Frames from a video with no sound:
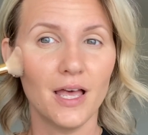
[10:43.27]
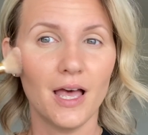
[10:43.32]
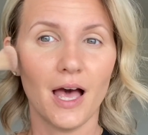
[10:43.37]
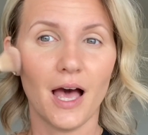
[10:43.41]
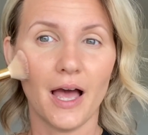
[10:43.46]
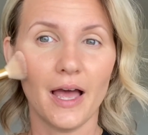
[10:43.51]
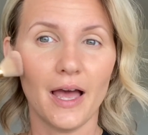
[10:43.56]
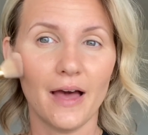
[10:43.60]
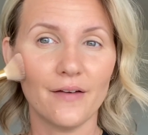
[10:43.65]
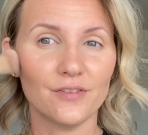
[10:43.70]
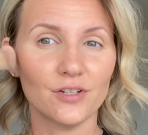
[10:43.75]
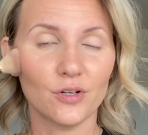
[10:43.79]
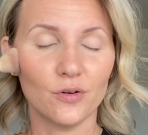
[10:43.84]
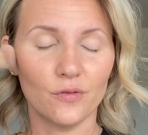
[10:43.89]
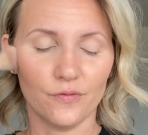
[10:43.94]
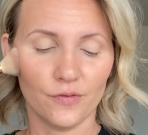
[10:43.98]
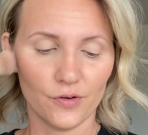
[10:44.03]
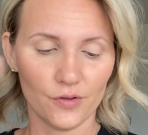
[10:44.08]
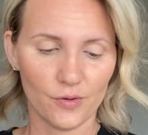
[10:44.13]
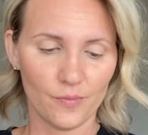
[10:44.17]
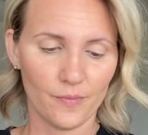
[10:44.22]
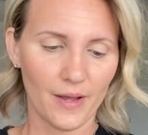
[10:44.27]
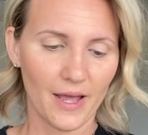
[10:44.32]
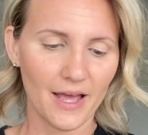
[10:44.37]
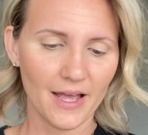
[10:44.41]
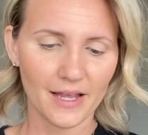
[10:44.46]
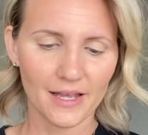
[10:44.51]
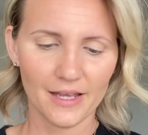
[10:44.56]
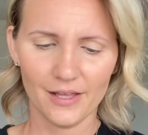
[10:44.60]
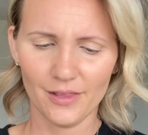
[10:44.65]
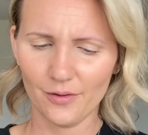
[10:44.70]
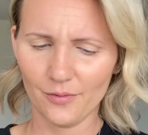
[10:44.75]
I have to go further
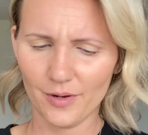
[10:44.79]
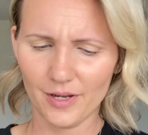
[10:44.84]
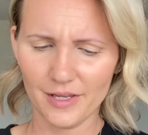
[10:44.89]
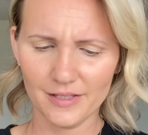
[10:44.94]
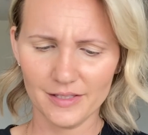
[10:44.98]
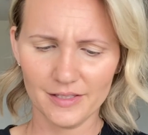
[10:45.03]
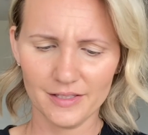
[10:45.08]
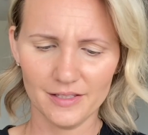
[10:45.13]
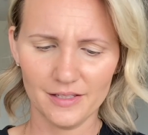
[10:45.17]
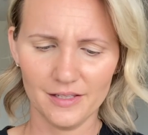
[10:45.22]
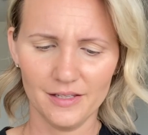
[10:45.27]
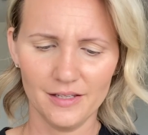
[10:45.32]
back. Otherwise,